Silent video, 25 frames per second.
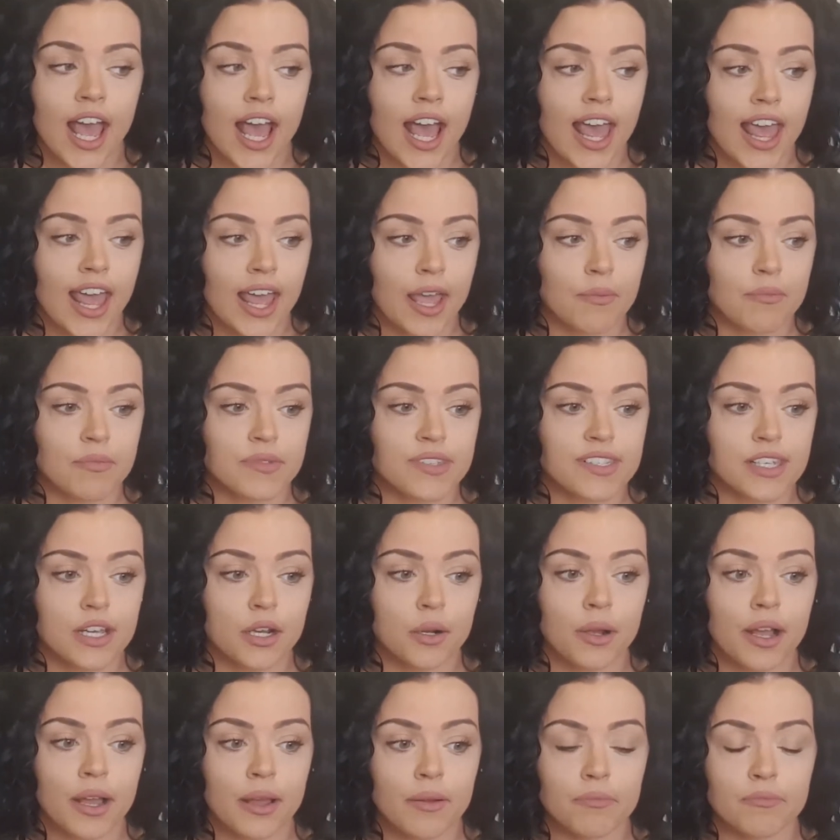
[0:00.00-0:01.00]
I'm
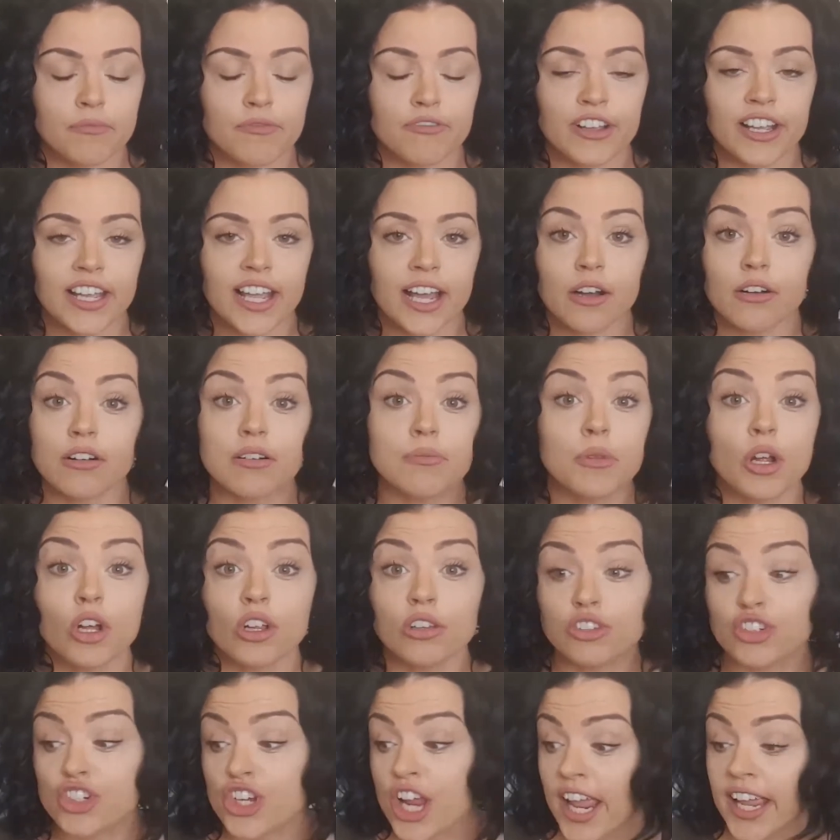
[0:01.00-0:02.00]

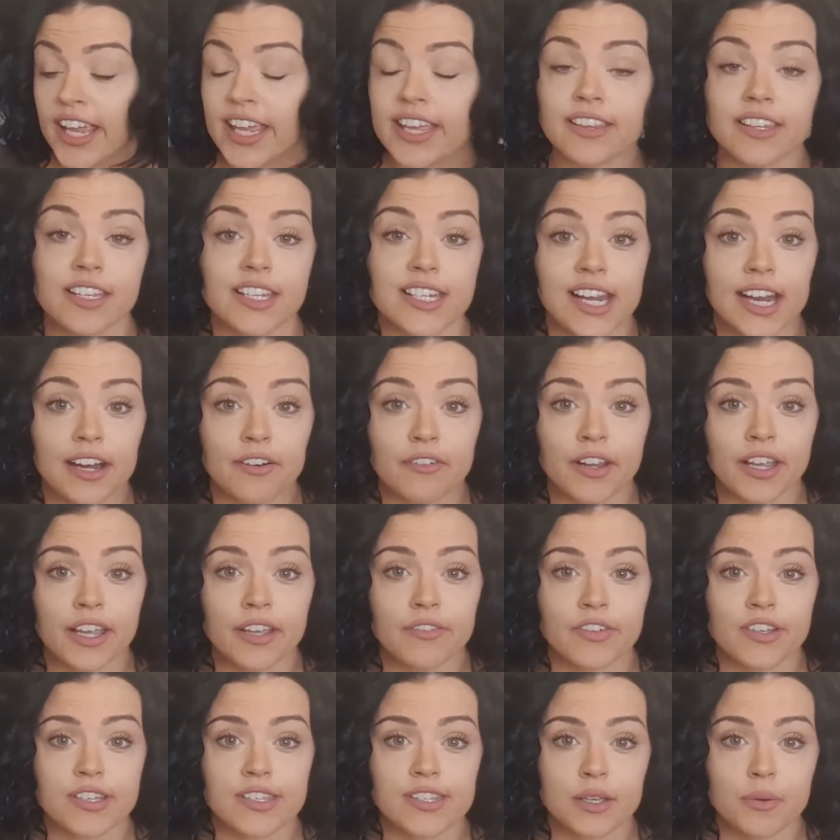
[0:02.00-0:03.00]
not checking the diary
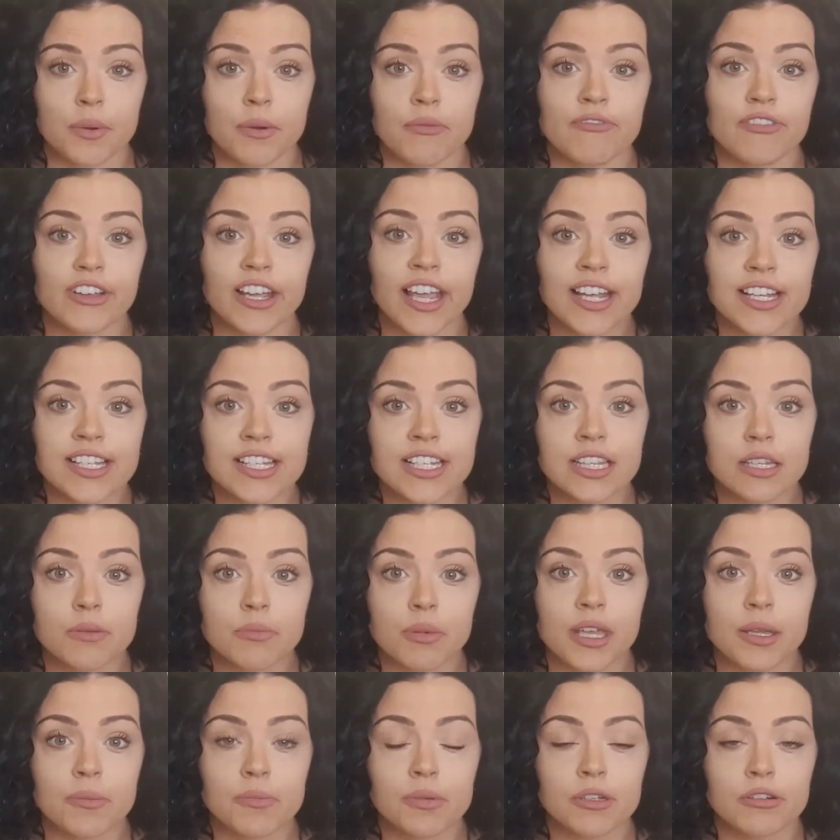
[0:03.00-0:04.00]
either, so I'm forgetting that
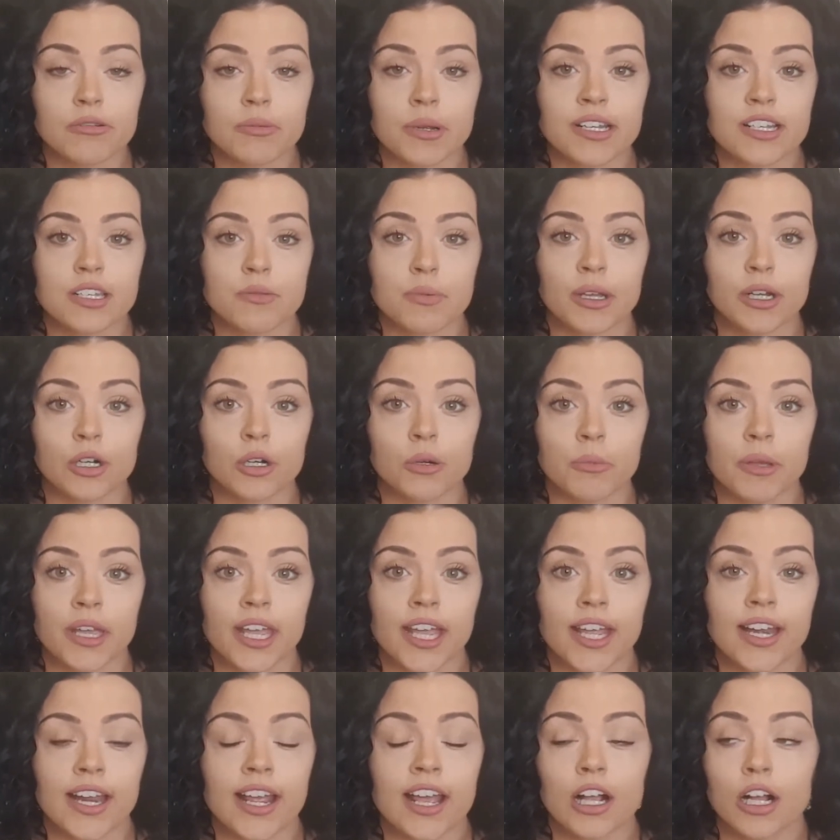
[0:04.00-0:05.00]
people are meant to be
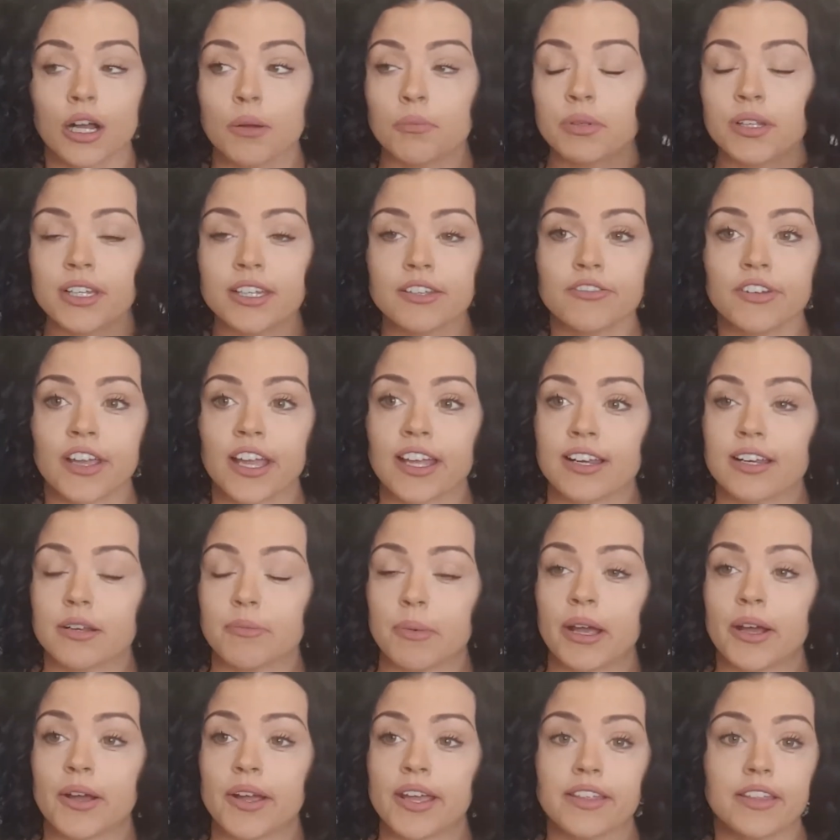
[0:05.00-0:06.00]
coming, completely forgetting
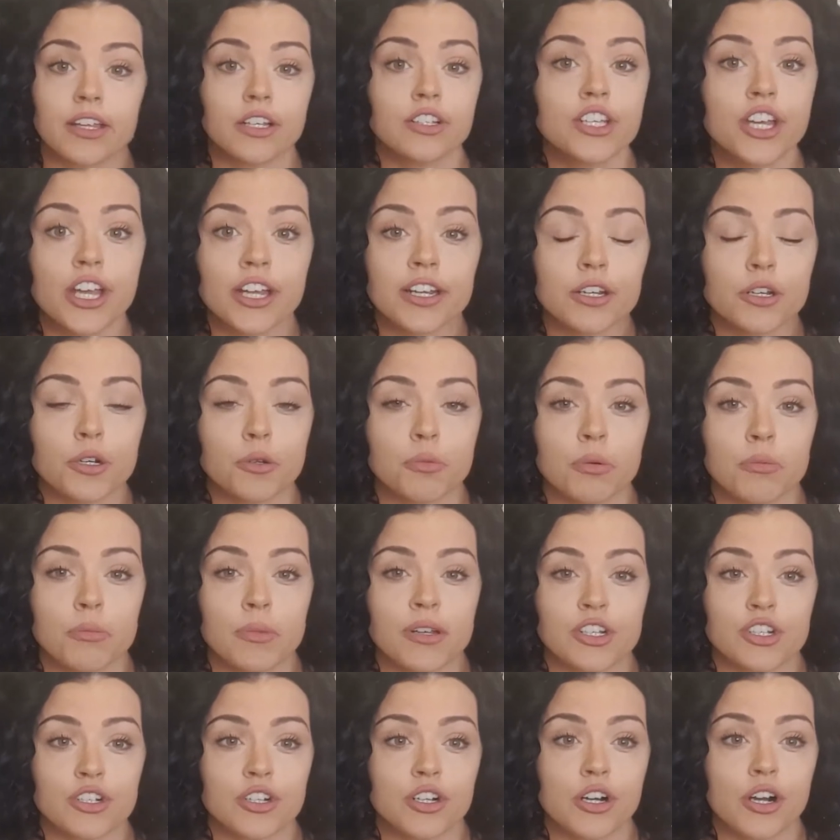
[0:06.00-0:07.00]
about it, they're turning up at
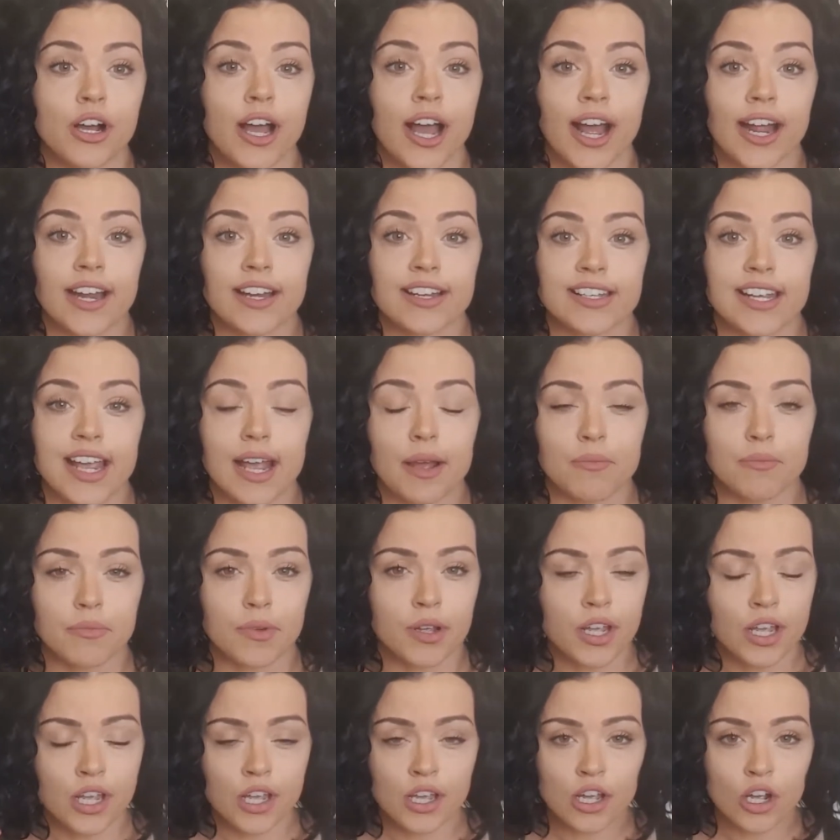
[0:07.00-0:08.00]
my door and I'm
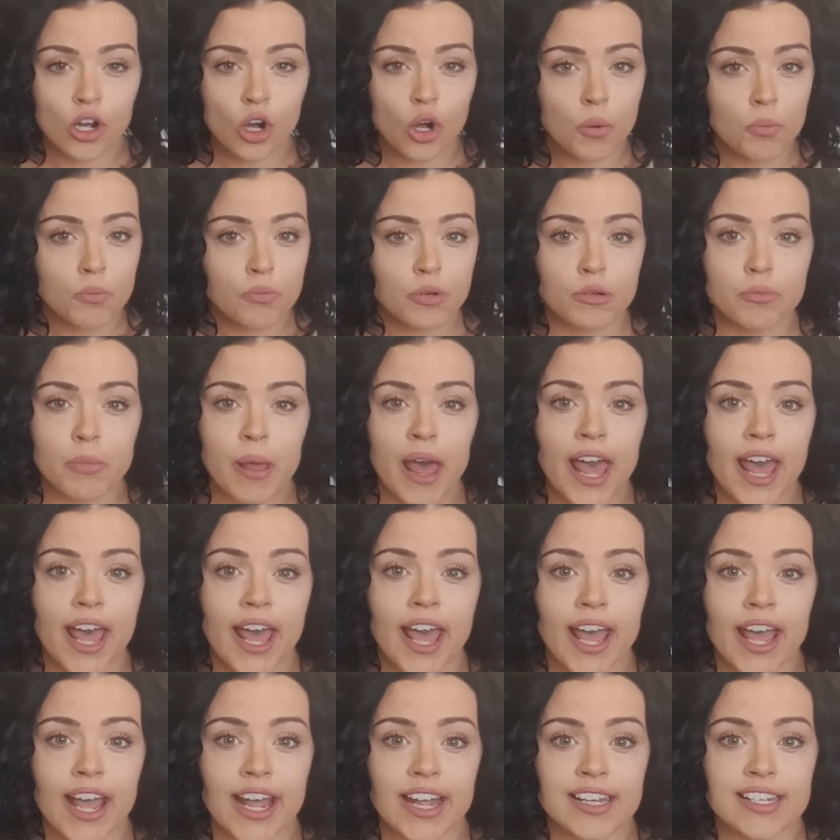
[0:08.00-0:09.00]

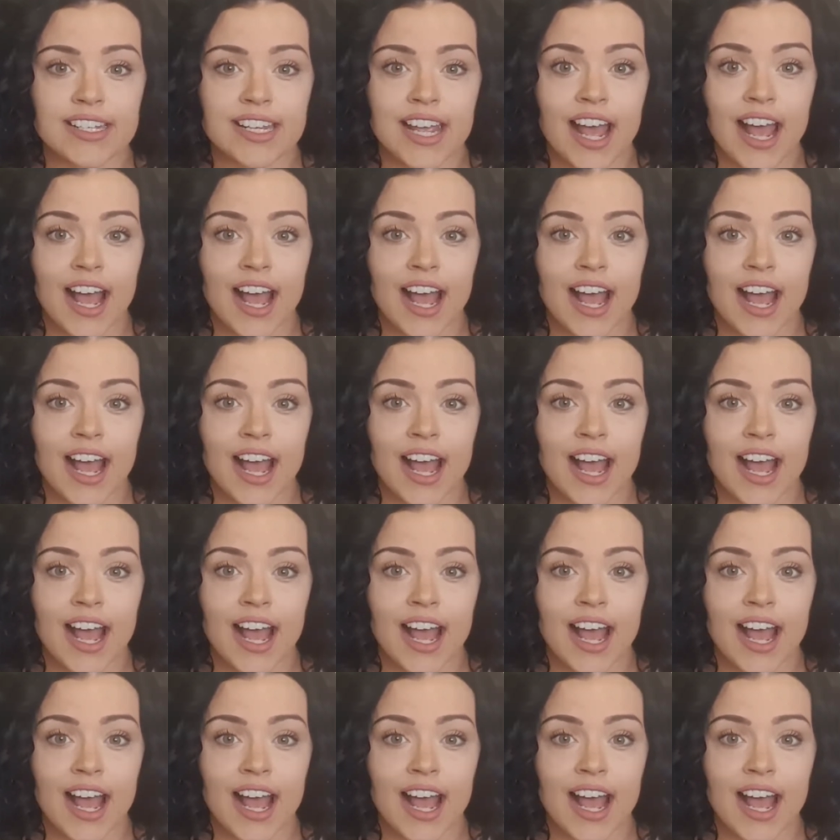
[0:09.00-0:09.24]
unprepared,